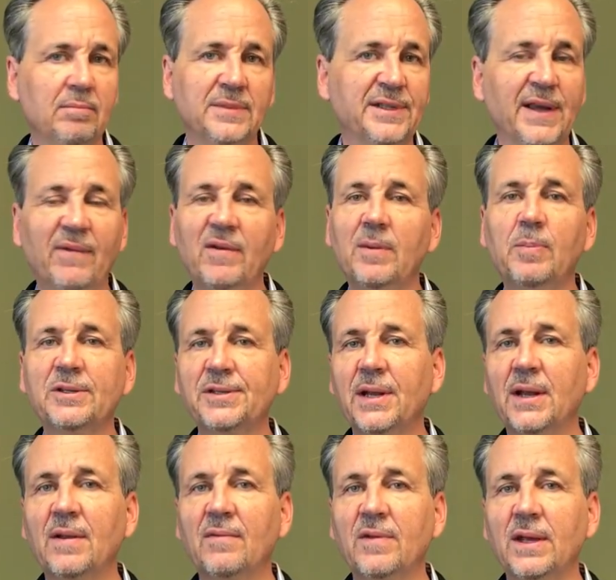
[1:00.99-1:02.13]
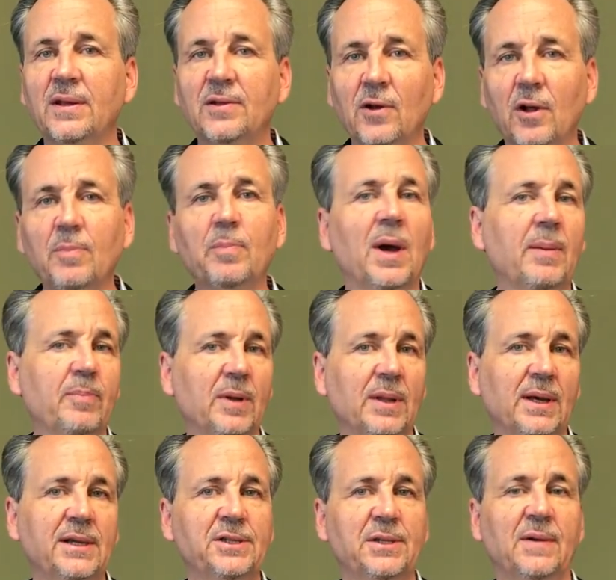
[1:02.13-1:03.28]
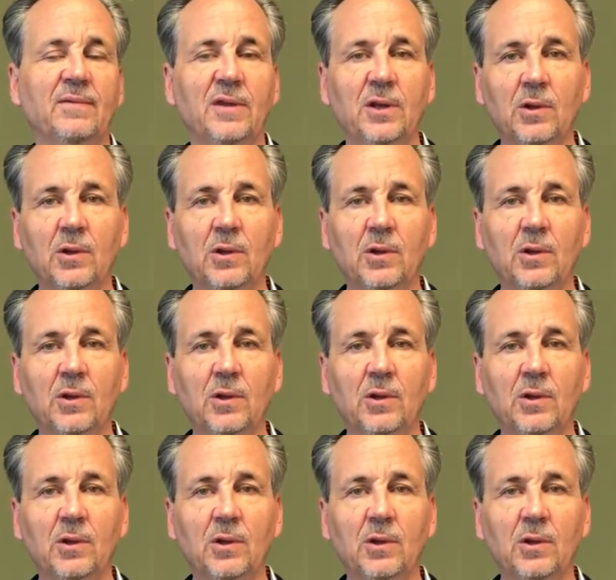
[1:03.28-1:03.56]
70% of the adult population of the